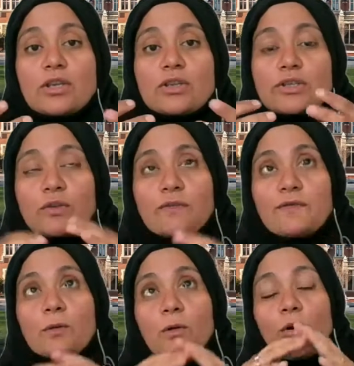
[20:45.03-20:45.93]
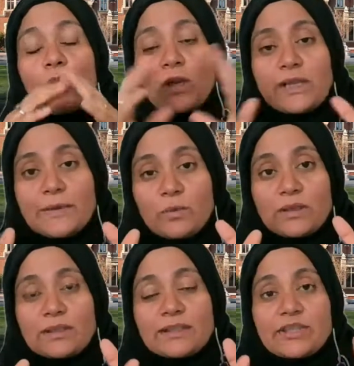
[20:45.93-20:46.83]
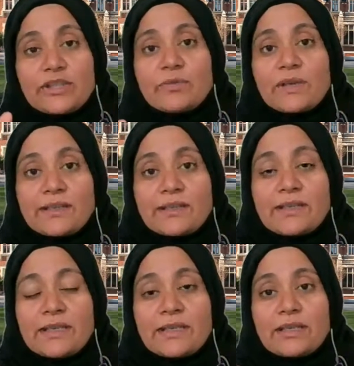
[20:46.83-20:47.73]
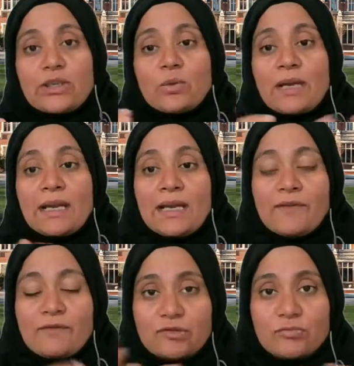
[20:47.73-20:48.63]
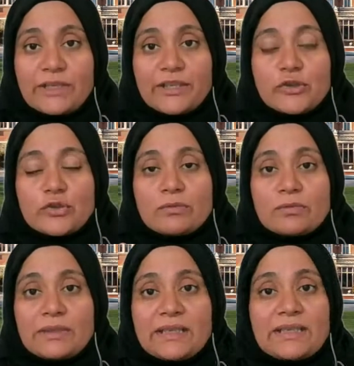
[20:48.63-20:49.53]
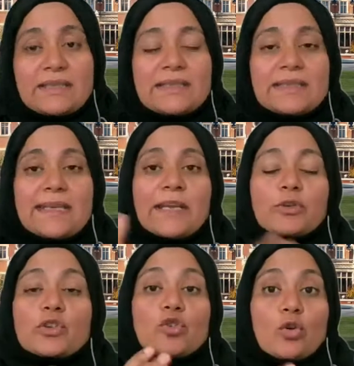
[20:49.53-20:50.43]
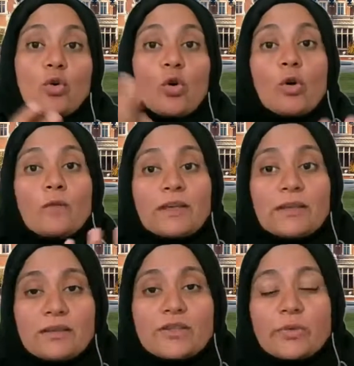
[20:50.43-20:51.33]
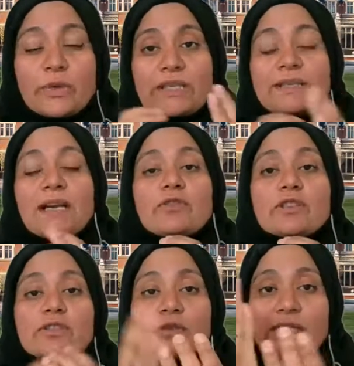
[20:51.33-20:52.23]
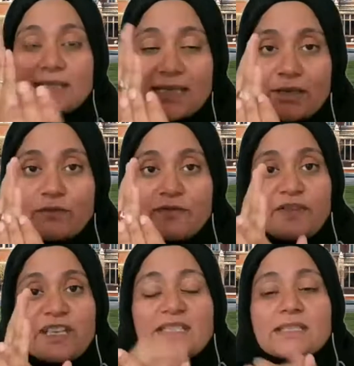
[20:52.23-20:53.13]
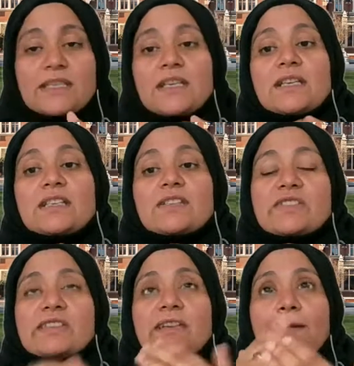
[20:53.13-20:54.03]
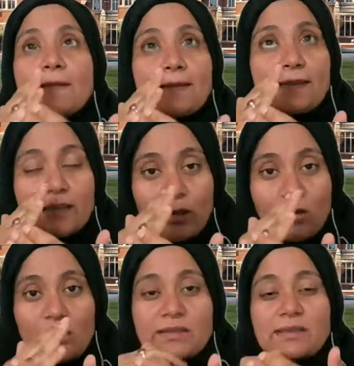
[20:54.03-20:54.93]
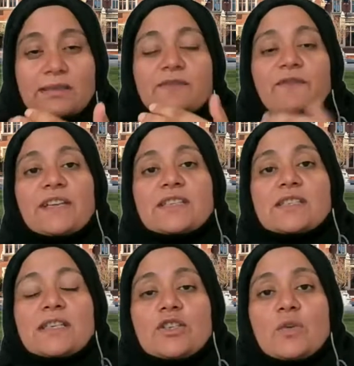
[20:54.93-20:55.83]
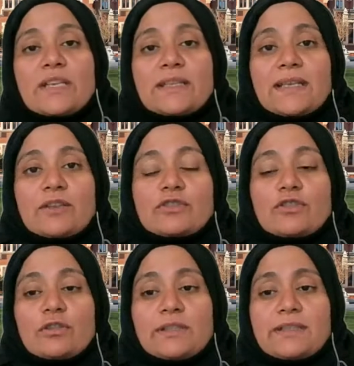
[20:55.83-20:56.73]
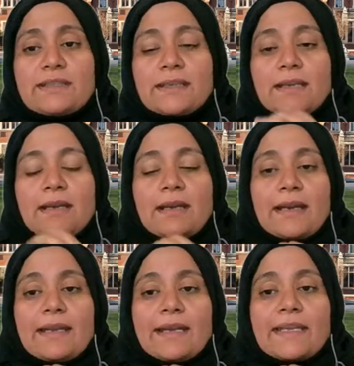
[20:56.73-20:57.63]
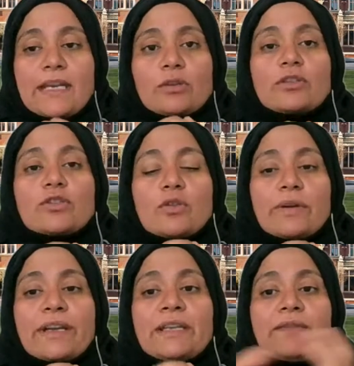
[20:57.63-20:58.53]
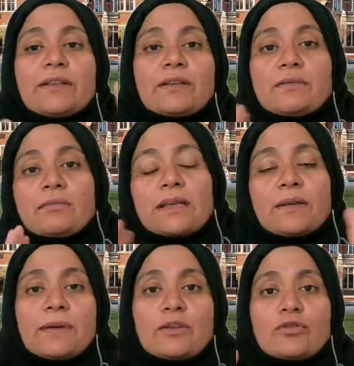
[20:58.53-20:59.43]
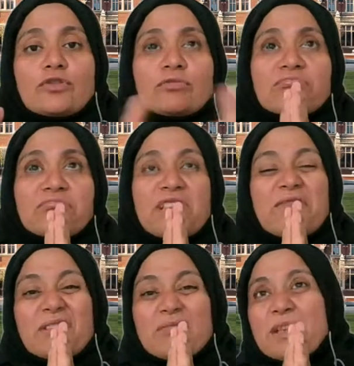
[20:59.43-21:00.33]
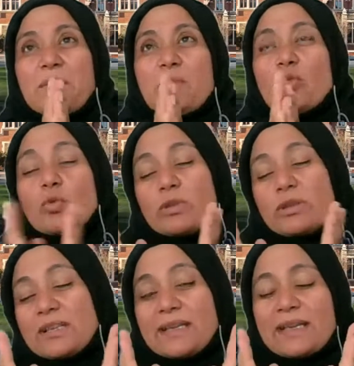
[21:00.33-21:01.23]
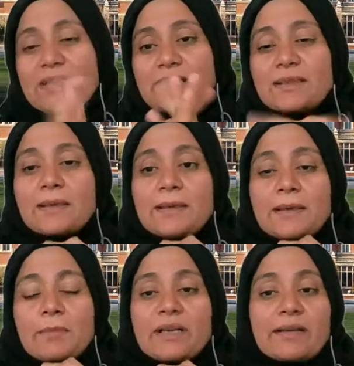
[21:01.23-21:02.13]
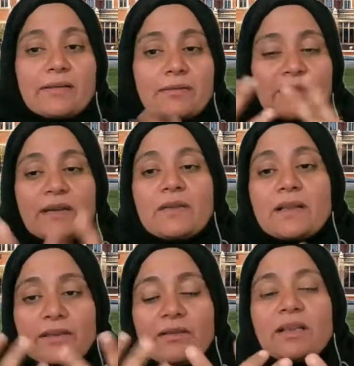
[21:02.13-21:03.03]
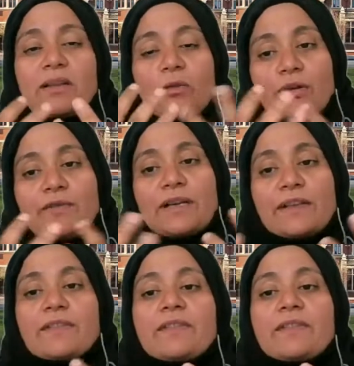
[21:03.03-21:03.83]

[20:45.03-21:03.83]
So for all the work that you undertake, you have to make sure that it cannot go over 20,000. So it's kind of fixed to say the cost is fixed at $20,000, and I cannot go anywhere around, even maybe more than that. But there are a lot of other